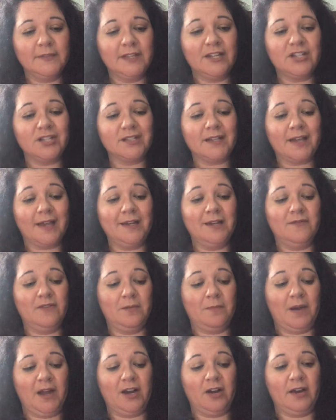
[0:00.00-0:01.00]
And just kind of
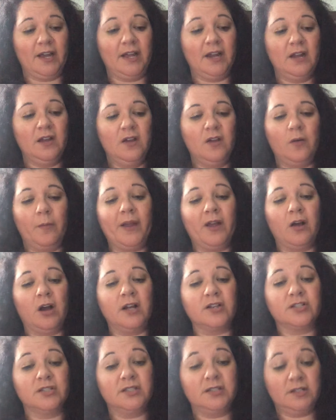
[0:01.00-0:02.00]
admire it. Oh my
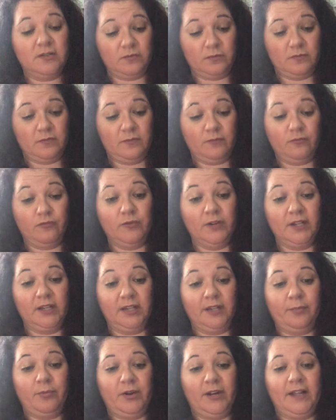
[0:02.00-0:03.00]
gosh, this is
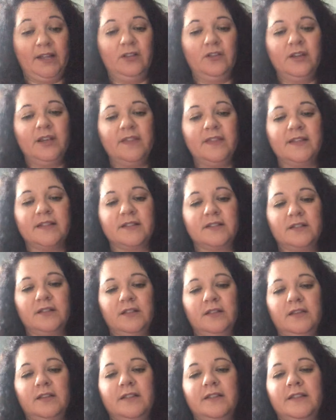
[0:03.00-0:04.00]
really pretty. Look at this.
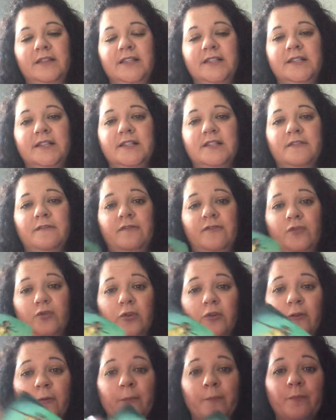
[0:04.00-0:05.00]
This is the Fool.